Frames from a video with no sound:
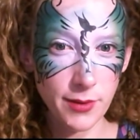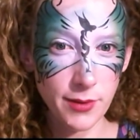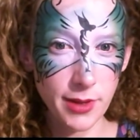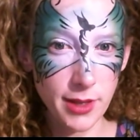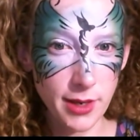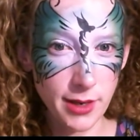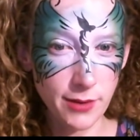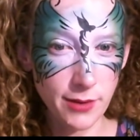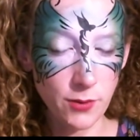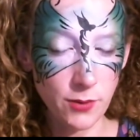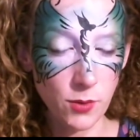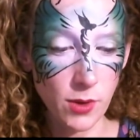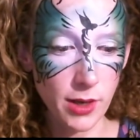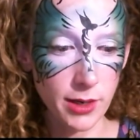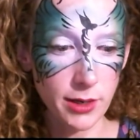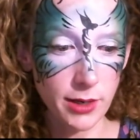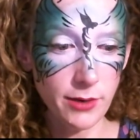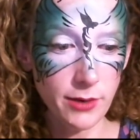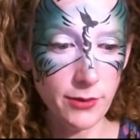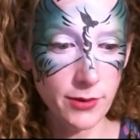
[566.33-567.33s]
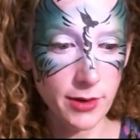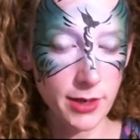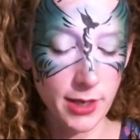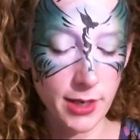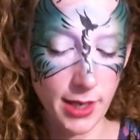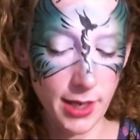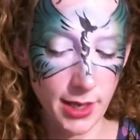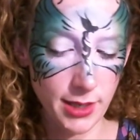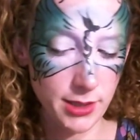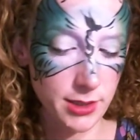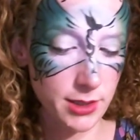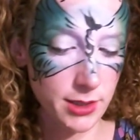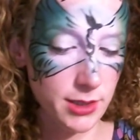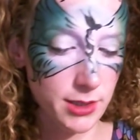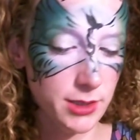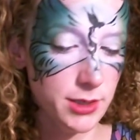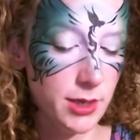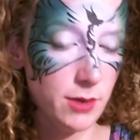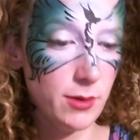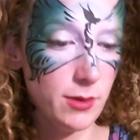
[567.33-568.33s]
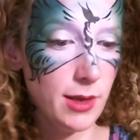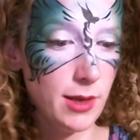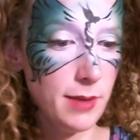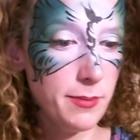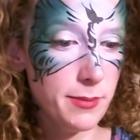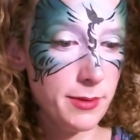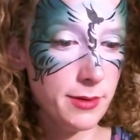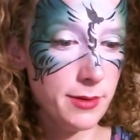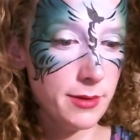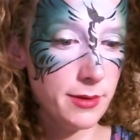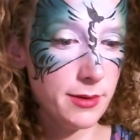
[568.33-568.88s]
with enough water for it to actually show up.